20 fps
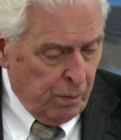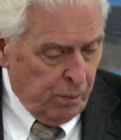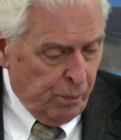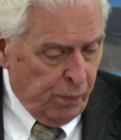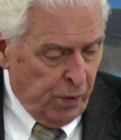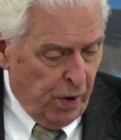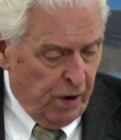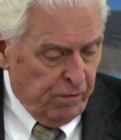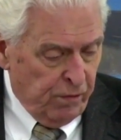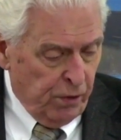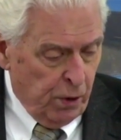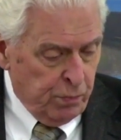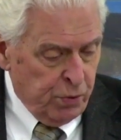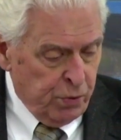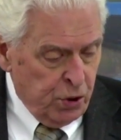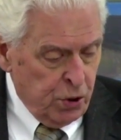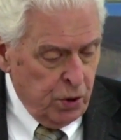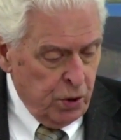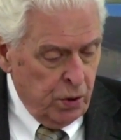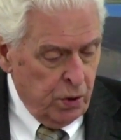
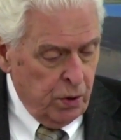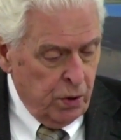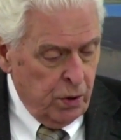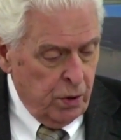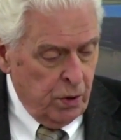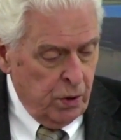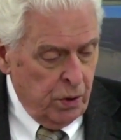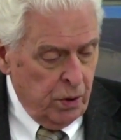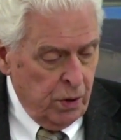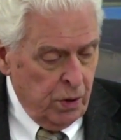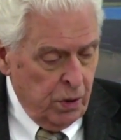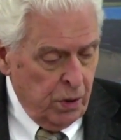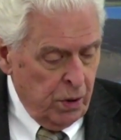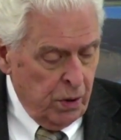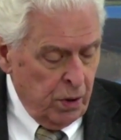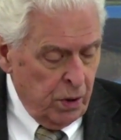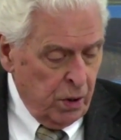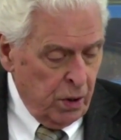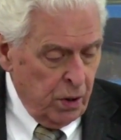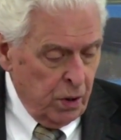Proverbs.
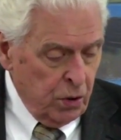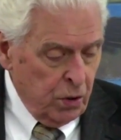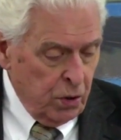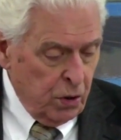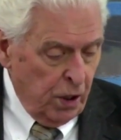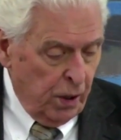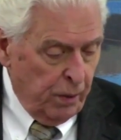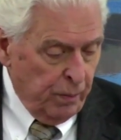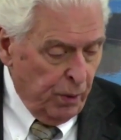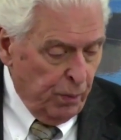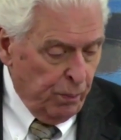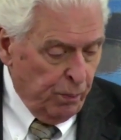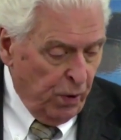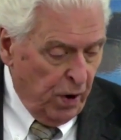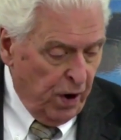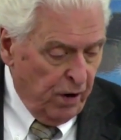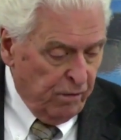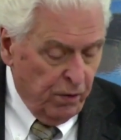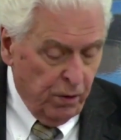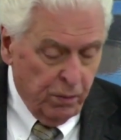Come to
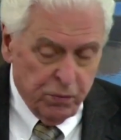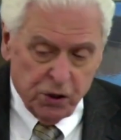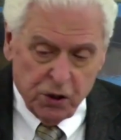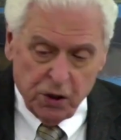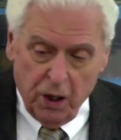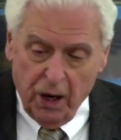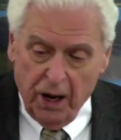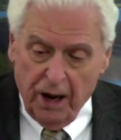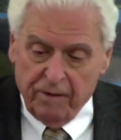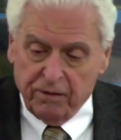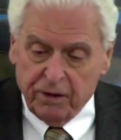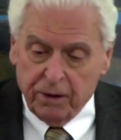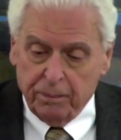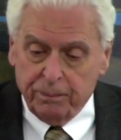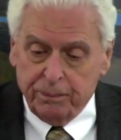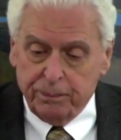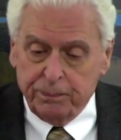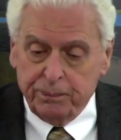Proverbs 11.